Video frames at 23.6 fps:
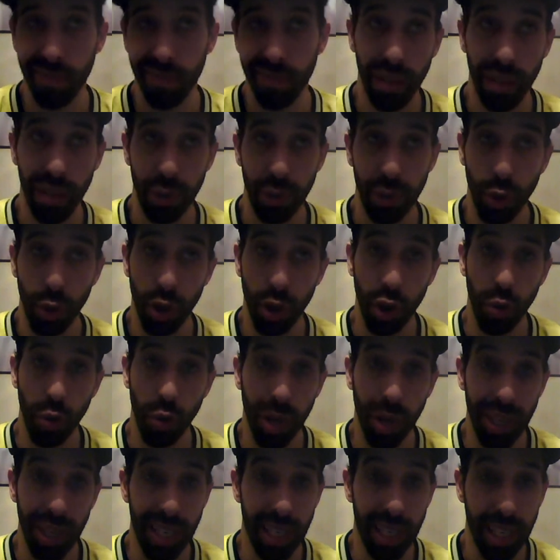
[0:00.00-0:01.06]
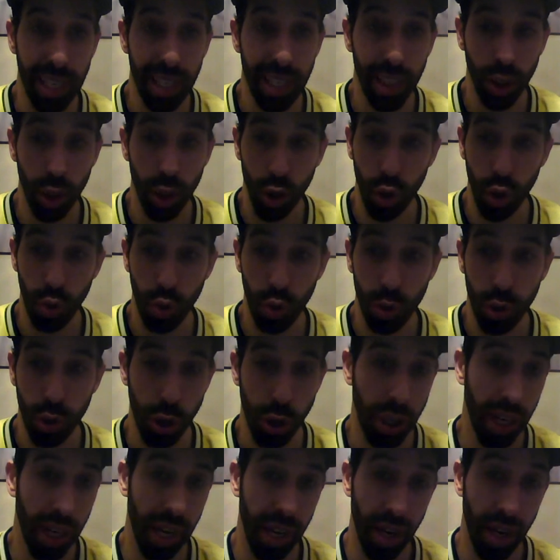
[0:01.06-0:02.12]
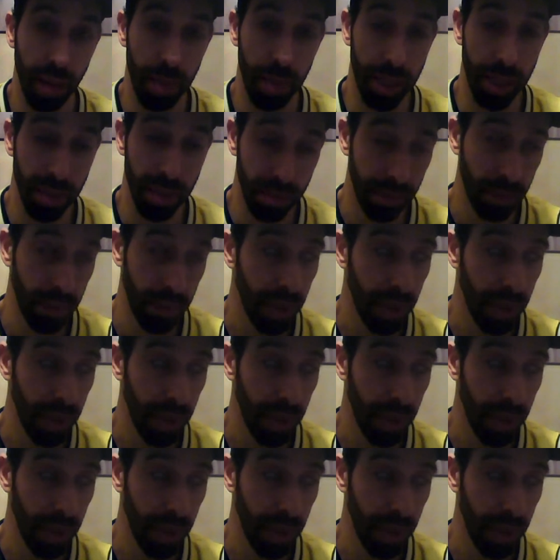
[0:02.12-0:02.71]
do it in one league, you should. I mean,